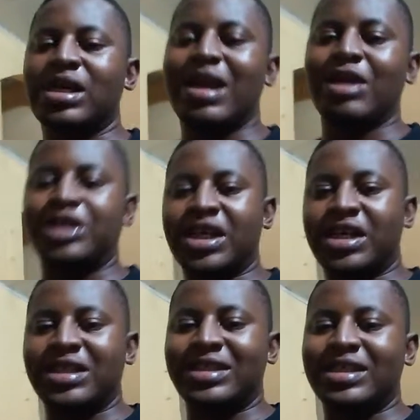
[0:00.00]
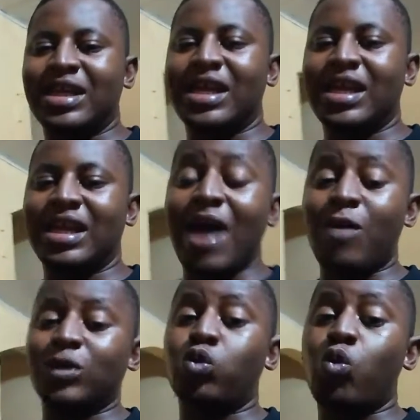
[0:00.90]
and check it in
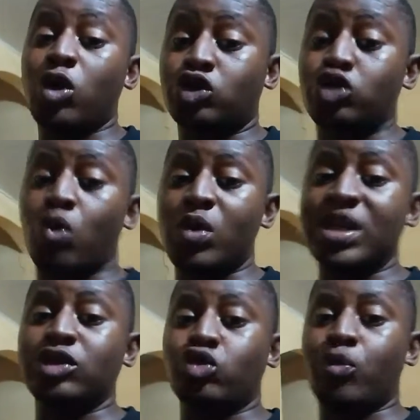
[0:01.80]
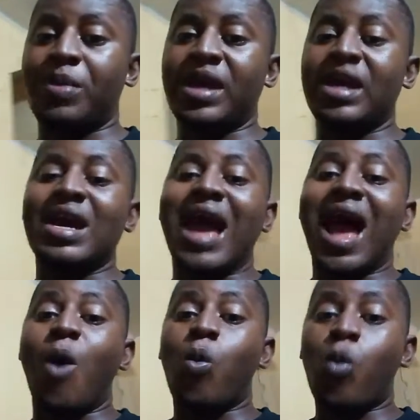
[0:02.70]
line with what you're willing to pay
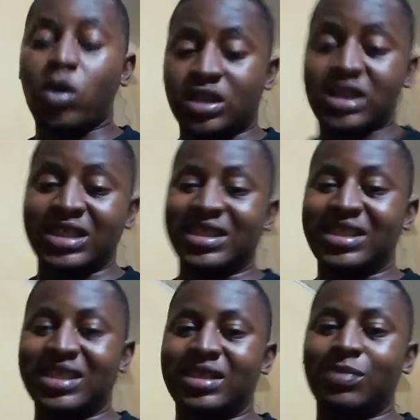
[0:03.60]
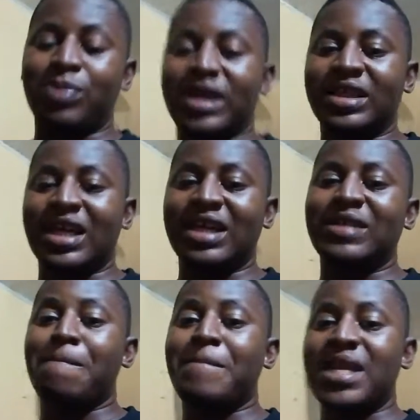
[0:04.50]
and what is the stipulated
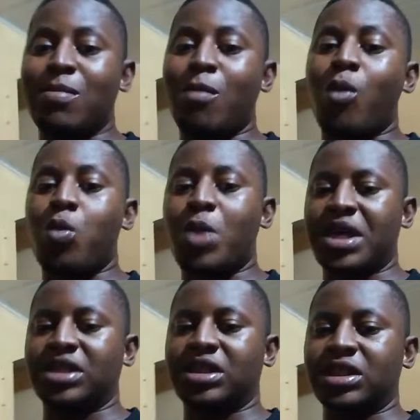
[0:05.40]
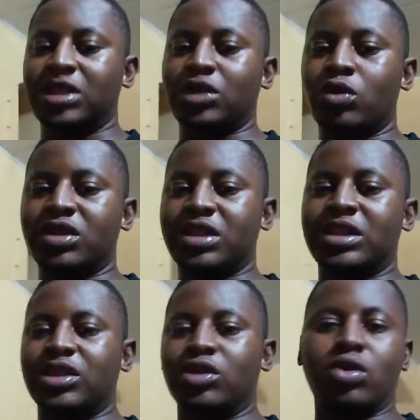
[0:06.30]
minimum wage in your
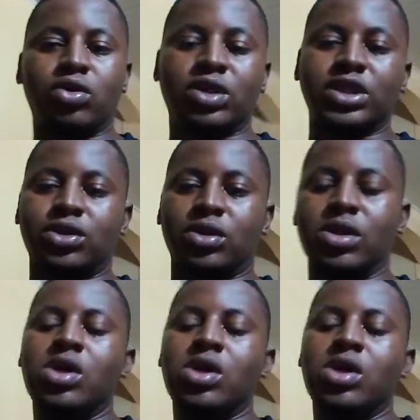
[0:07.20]
city, in your location.